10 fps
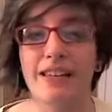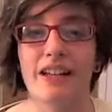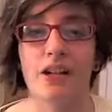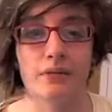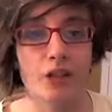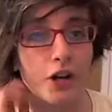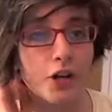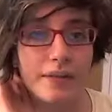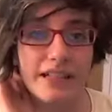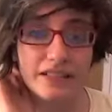then comes
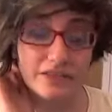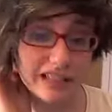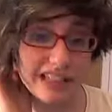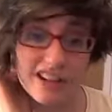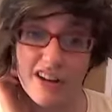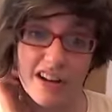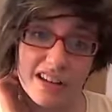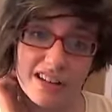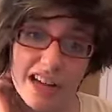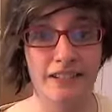home and he's really
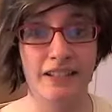tired.